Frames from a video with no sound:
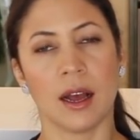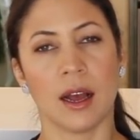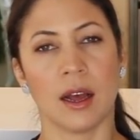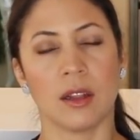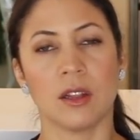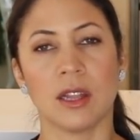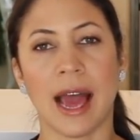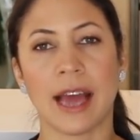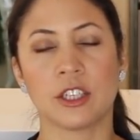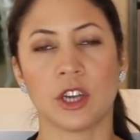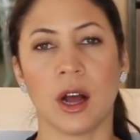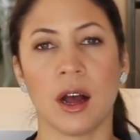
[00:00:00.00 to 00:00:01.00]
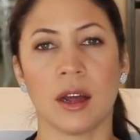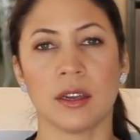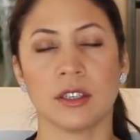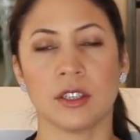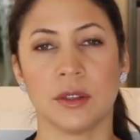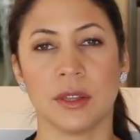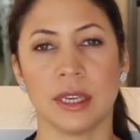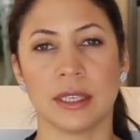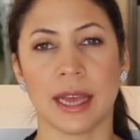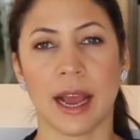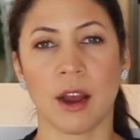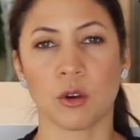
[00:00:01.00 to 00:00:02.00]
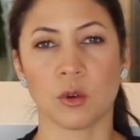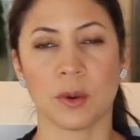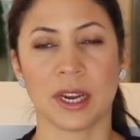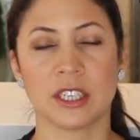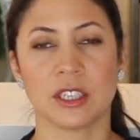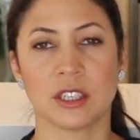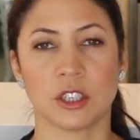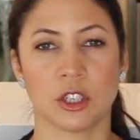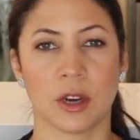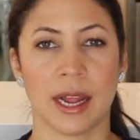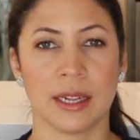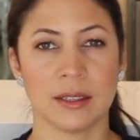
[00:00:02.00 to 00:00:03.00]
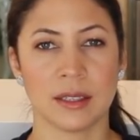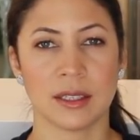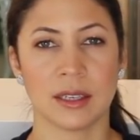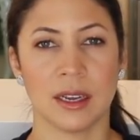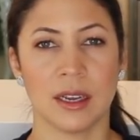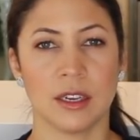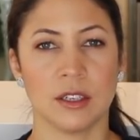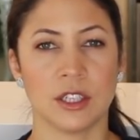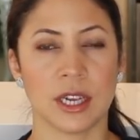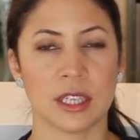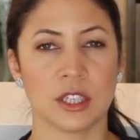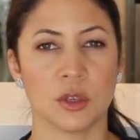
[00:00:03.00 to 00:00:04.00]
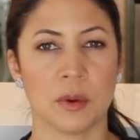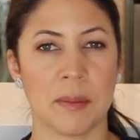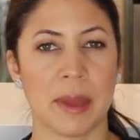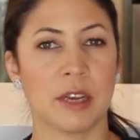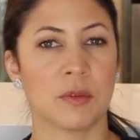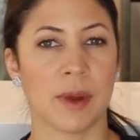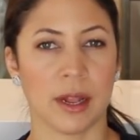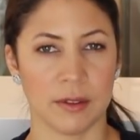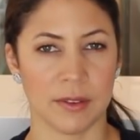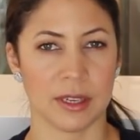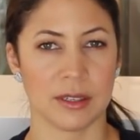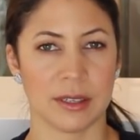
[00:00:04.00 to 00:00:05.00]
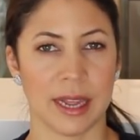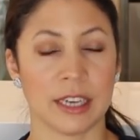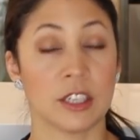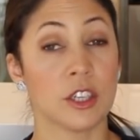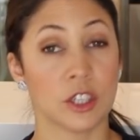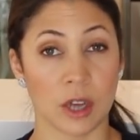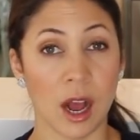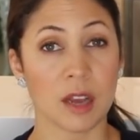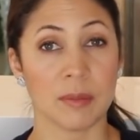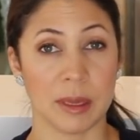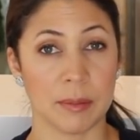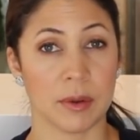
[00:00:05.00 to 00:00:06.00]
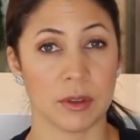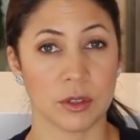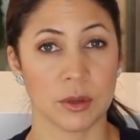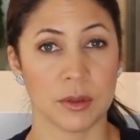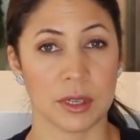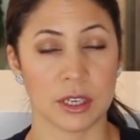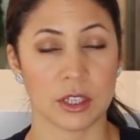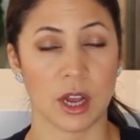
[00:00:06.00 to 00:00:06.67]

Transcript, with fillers: uh, latch on to these outrageous trends just to remain relevant and to shock people, truly to